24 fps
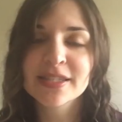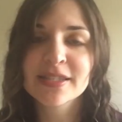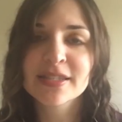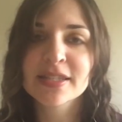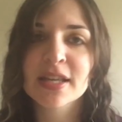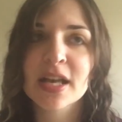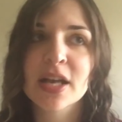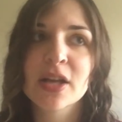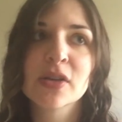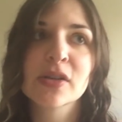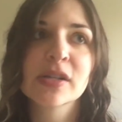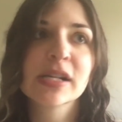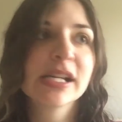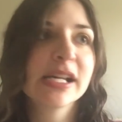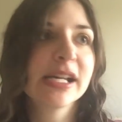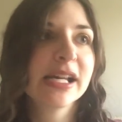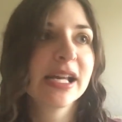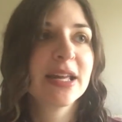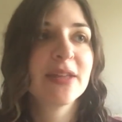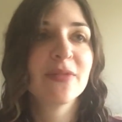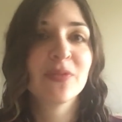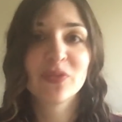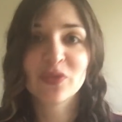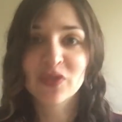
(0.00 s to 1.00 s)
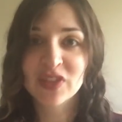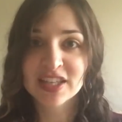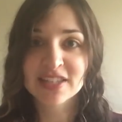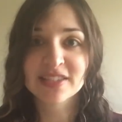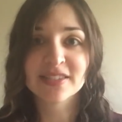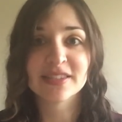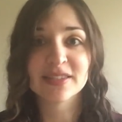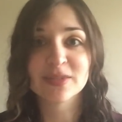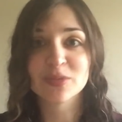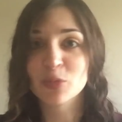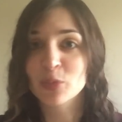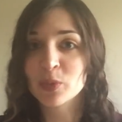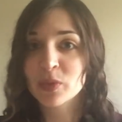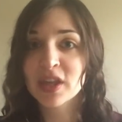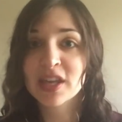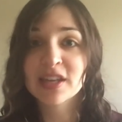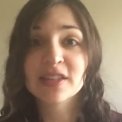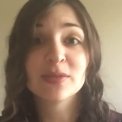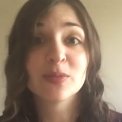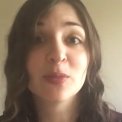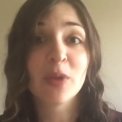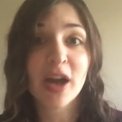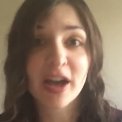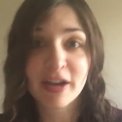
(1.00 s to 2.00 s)
So this
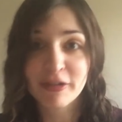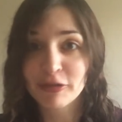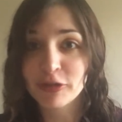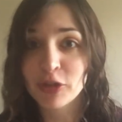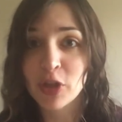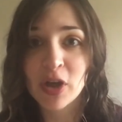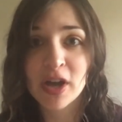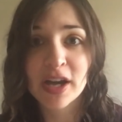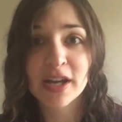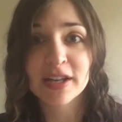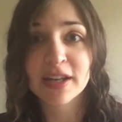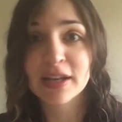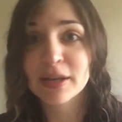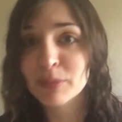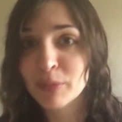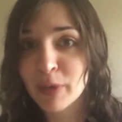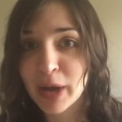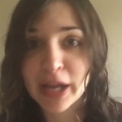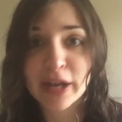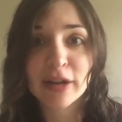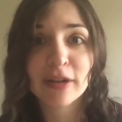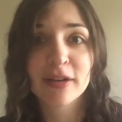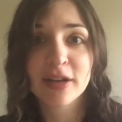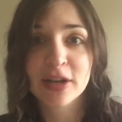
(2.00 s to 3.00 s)
is my flawed and minor